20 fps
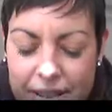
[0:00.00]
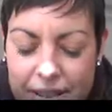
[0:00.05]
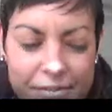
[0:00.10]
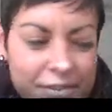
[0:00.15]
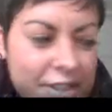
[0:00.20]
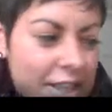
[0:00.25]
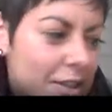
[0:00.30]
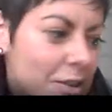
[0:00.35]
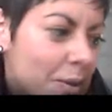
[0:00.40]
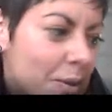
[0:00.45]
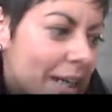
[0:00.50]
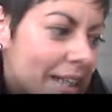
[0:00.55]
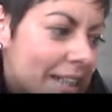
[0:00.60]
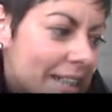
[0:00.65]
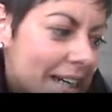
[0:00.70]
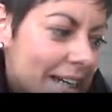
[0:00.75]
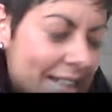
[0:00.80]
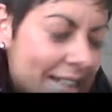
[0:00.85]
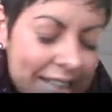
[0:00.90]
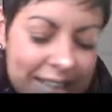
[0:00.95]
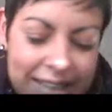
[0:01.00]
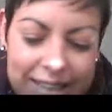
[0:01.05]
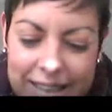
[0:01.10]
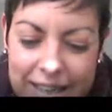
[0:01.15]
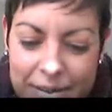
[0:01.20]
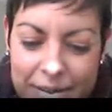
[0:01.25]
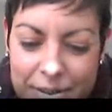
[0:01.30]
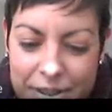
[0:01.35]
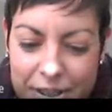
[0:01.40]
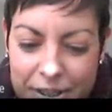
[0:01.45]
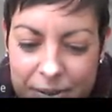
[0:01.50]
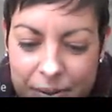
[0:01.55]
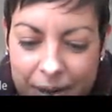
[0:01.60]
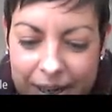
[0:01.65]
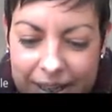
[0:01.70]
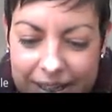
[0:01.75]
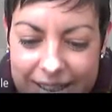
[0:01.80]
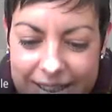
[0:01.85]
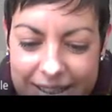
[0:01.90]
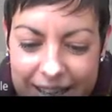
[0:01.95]
dovetail quite nicely today, which is
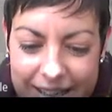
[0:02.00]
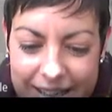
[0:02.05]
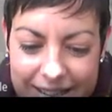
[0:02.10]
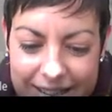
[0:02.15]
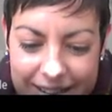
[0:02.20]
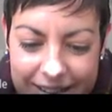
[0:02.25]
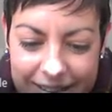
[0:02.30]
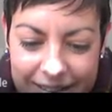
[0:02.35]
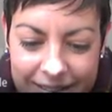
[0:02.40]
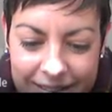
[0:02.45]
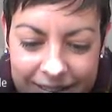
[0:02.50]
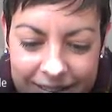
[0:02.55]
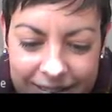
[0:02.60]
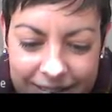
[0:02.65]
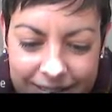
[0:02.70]
quite exciting.